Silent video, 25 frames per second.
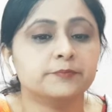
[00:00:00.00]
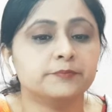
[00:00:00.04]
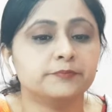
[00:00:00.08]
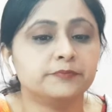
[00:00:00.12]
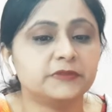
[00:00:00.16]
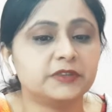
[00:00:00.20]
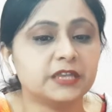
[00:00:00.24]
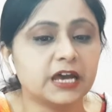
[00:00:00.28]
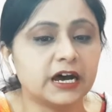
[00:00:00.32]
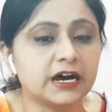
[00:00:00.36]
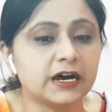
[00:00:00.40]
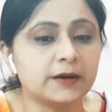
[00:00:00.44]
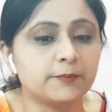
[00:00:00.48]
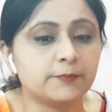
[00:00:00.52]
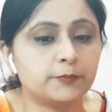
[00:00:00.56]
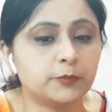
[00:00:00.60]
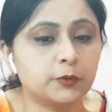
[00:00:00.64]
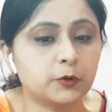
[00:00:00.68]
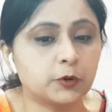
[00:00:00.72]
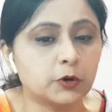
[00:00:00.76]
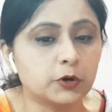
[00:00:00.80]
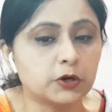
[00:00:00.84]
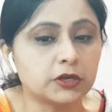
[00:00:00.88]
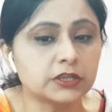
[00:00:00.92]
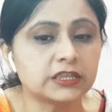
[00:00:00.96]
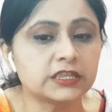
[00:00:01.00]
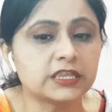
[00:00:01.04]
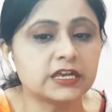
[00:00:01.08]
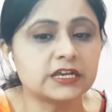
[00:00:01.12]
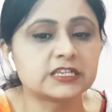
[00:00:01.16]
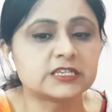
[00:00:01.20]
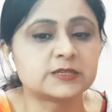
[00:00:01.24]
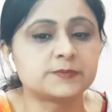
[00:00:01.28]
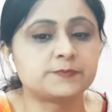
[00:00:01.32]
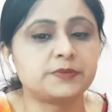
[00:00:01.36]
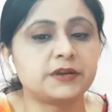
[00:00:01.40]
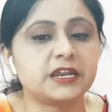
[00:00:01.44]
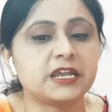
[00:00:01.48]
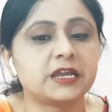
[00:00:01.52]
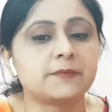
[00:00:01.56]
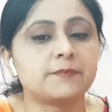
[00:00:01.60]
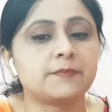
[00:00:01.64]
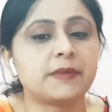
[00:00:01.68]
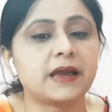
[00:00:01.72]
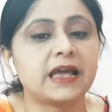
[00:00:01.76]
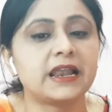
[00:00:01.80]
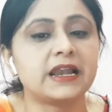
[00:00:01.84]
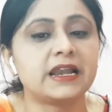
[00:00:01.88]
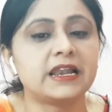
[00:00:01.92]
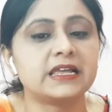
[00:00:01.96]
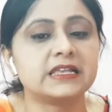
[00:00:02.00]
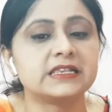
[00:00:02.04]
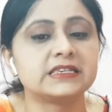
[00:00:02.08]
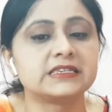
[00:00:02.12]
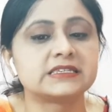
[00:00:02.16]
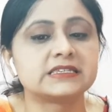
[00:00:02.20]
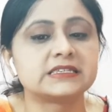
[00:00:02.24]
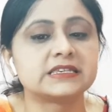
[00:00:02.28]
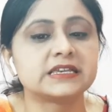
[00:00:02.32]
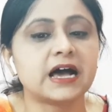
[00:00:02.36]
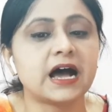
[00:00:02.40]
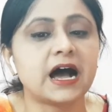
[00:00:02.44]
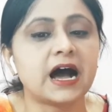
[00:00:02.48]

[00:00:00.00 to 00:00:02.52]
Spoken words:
Both the spring balance